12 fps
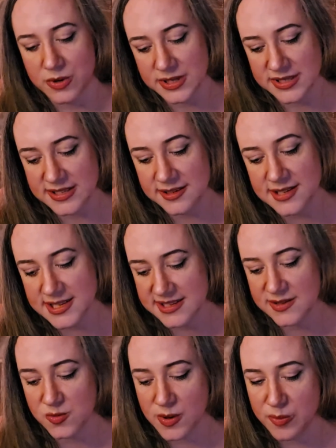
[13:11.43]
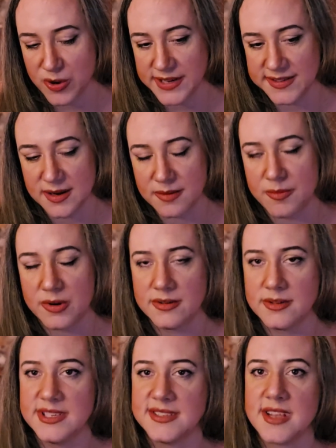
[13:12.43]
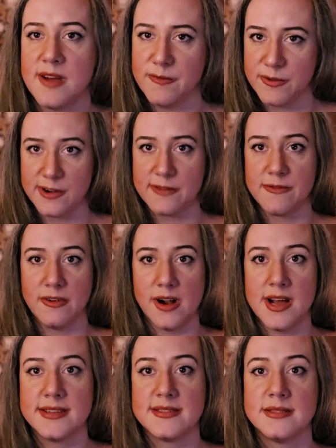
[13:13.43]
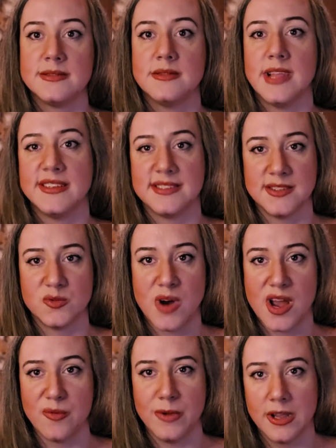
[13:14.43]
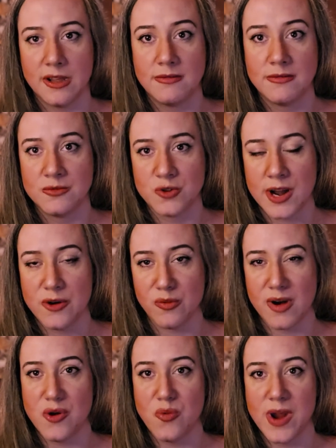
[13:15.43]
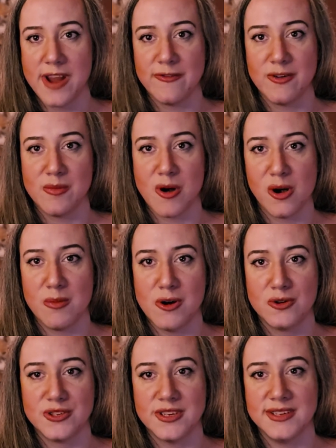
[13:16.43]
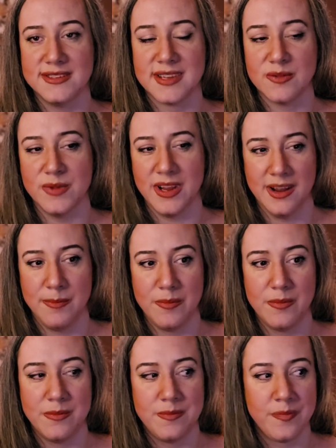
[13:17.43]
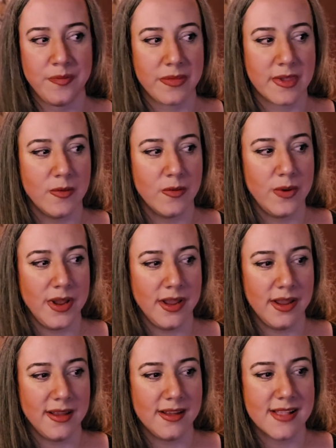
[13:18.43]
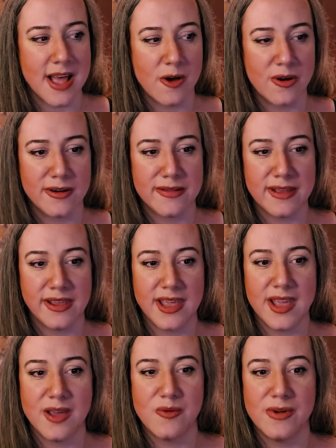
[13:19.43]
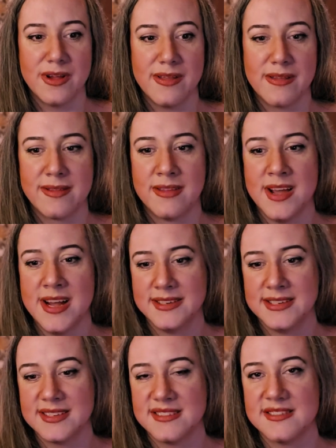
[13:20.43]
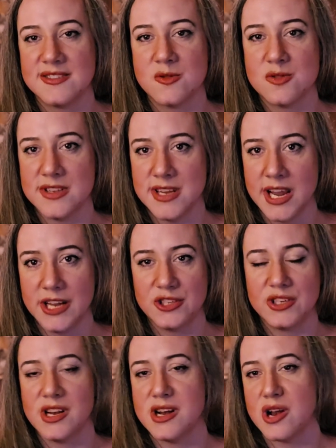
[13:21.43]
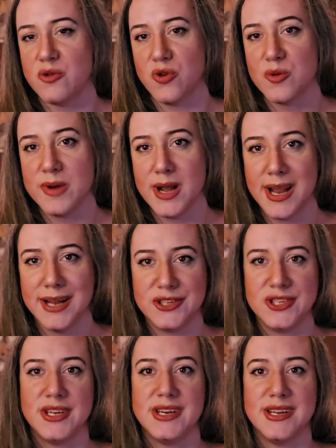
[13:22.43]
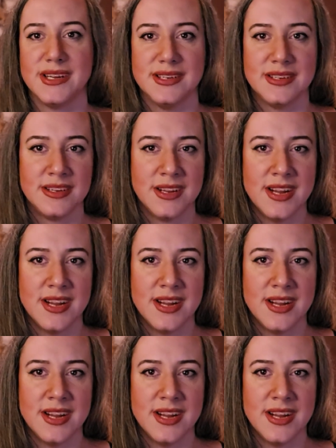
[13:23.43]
stillness is what brings up discomfort for us. This is why we try to run away from our emotions, and we cloud our thinking with disassociation and rumination and